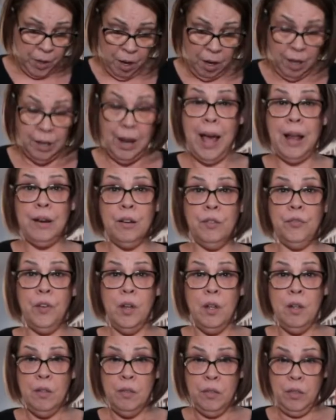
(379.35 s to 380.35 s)
A lot of
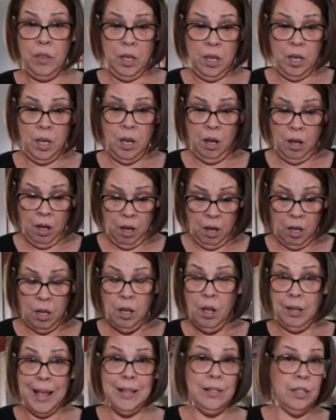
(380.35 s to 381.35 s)
the
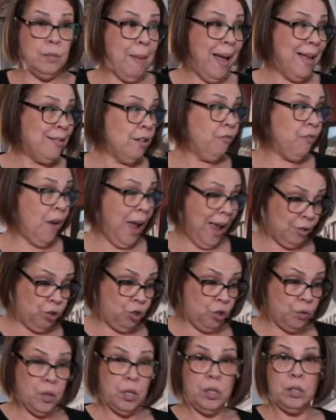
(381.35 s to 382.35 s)
lens
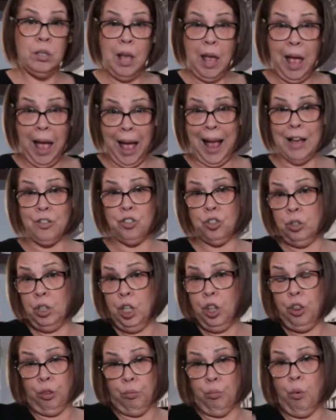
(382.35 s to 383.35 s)
manufacturers
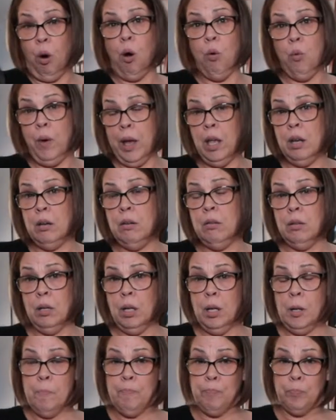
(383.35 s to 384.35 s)
actually throw in
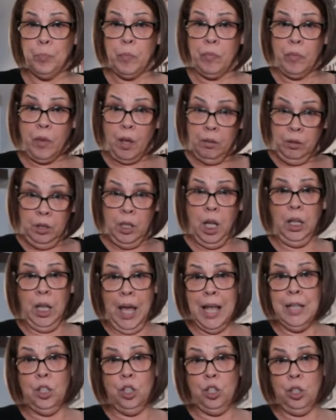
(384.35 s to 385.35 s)
the
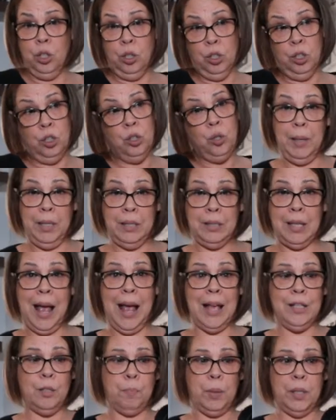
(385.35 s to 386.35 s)
lens hoods
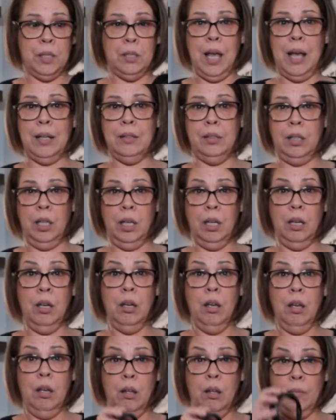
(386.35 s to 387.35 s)
besides protecting,
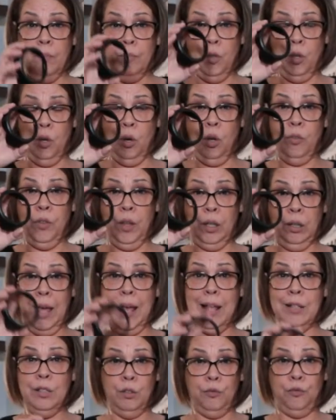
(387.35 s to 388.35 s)
you know, the
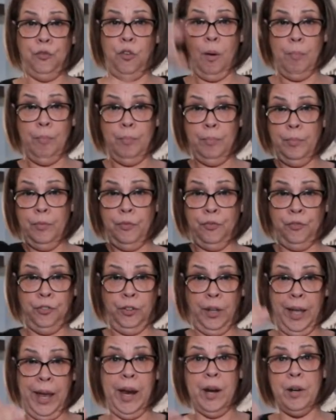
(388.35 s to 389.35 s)
lens from
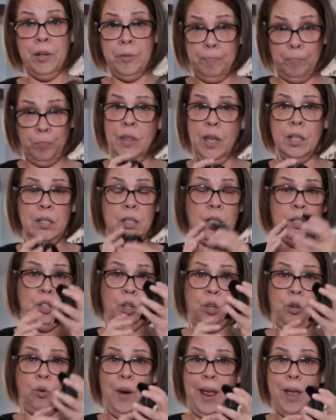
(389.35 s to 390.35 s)
flare. This is a
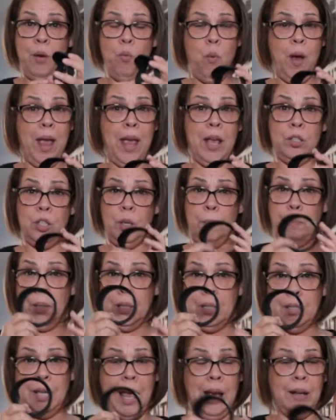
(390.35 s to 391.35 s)
great way to
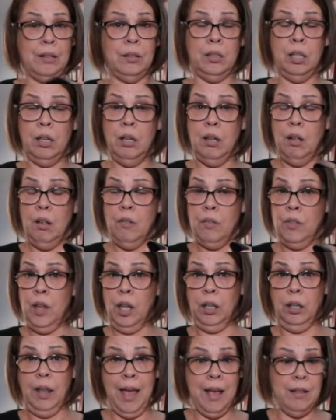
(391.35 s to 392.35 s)
protect the
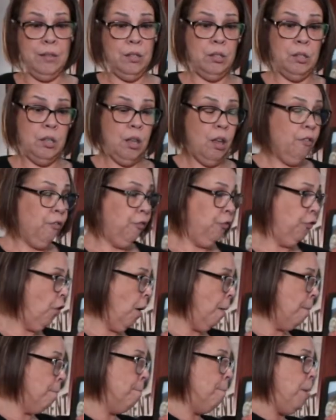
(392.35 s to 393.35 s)
lens
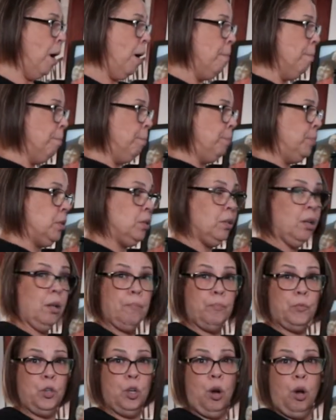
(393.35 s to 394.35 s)
from bumps.
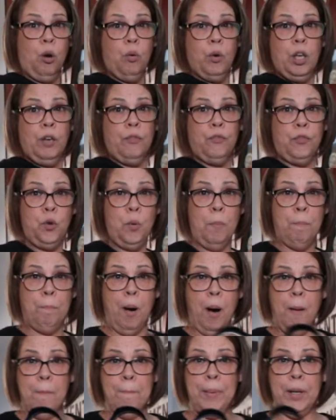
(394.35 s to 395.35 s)
You know, if you
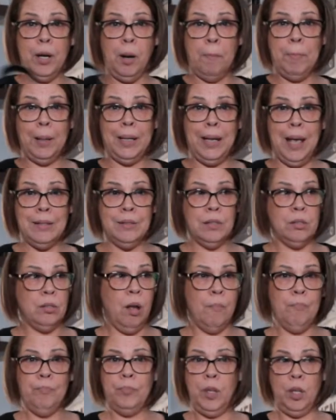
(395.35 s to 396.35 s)
bump it up against
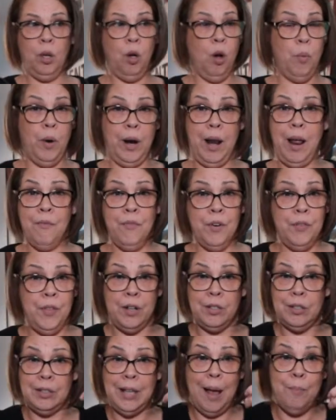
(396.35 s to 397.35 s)
something or whatever,
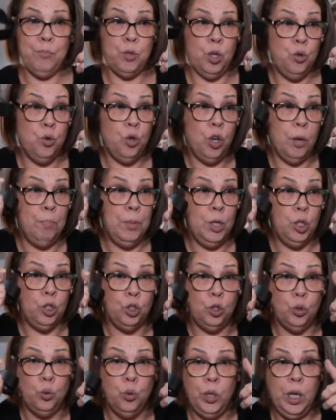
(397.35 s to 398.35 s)
there's times when you can be
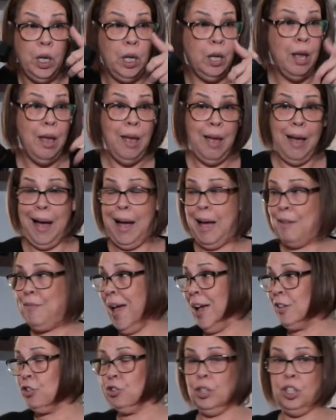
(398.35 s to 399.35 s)
shooting. I've
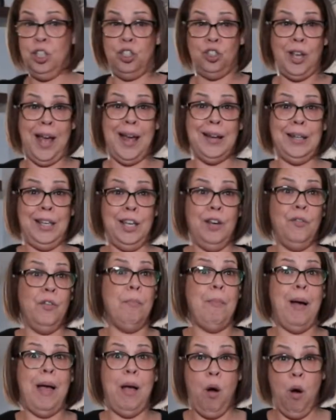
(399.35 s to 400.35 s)
actually shot here
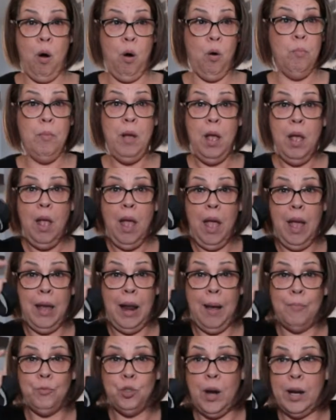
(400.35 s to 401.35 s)
in my home and
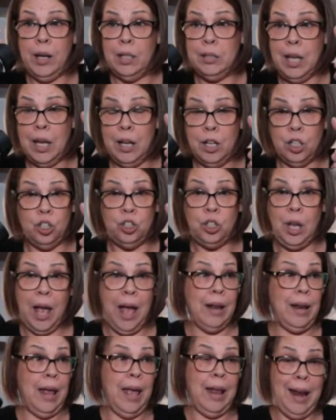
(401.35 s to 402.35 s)
I'm trying to take a
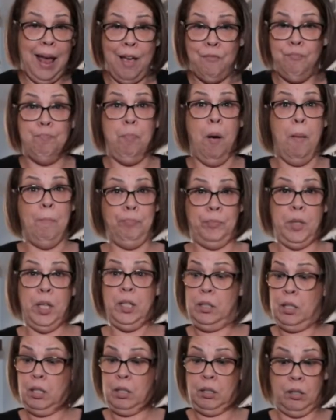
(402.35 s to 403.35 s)
shot and I've bumped
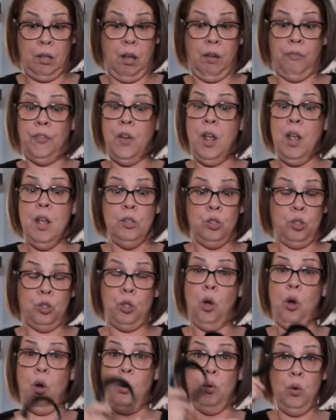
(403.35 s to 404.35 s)
into stuff.
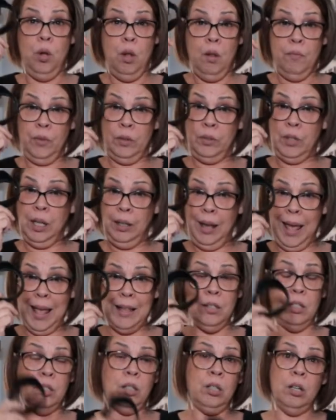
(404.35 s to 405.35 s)
So the
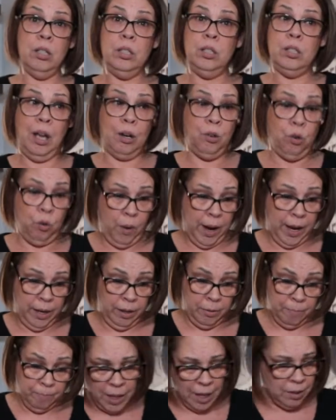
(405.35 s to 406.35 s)
lens hoods are great.
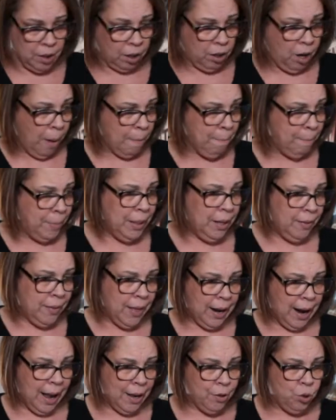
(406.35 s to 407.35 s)
There's a company
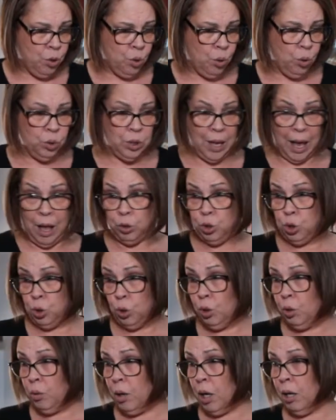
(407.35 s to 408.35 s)
that I use,
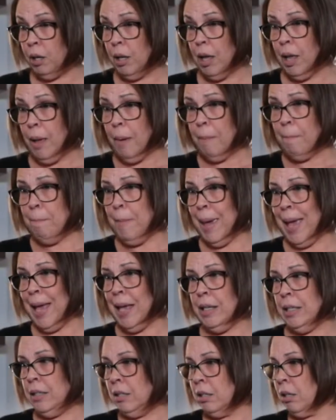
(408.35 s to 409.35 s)
Altura,
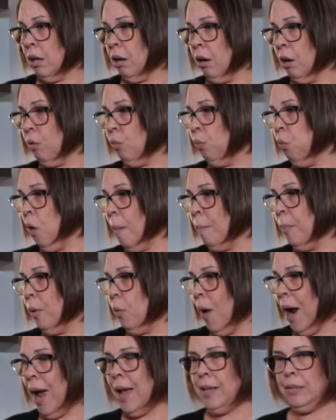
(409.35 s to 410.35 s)
makes a
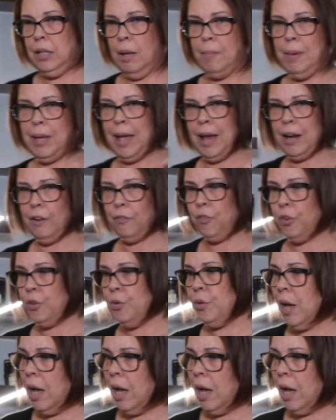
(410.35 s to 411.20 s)
rubberized, let me get it for you